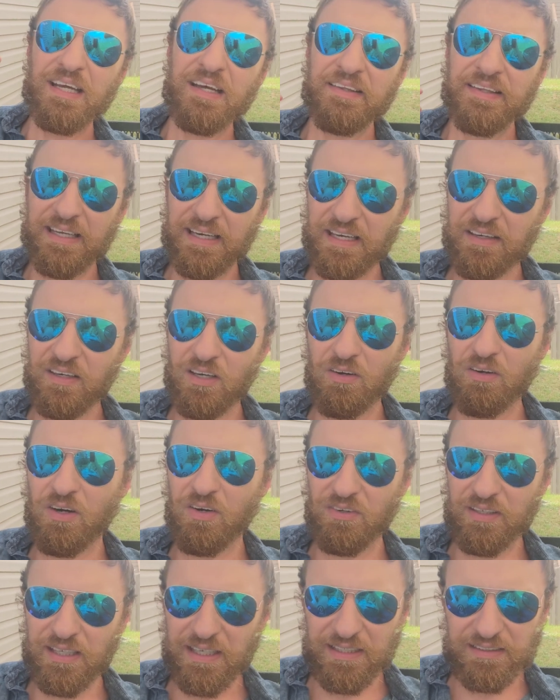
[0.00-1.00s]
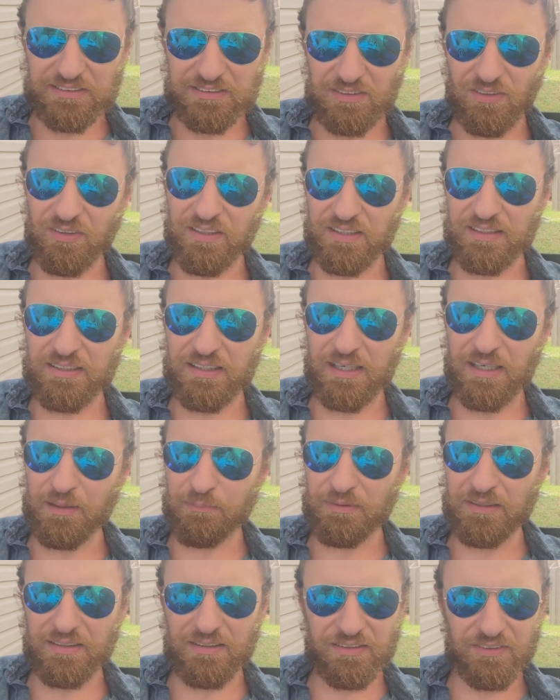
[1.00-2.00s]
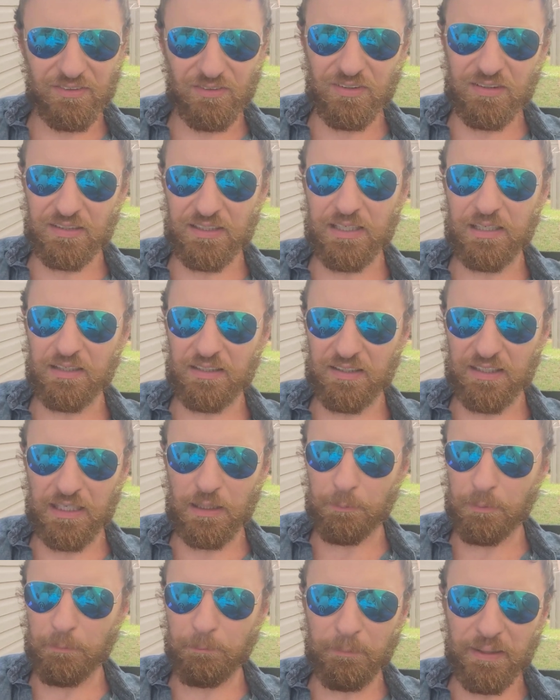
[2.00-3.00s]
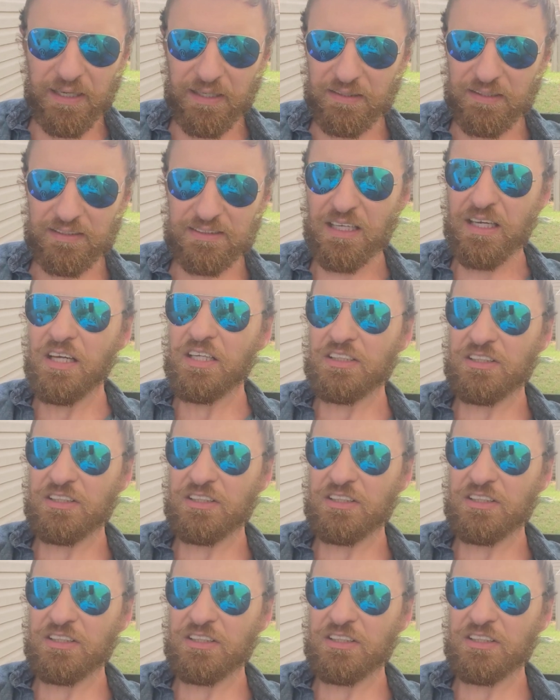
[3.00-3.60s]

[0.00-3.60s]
then I know, okay, it's starting the time to do clean up and maintenance.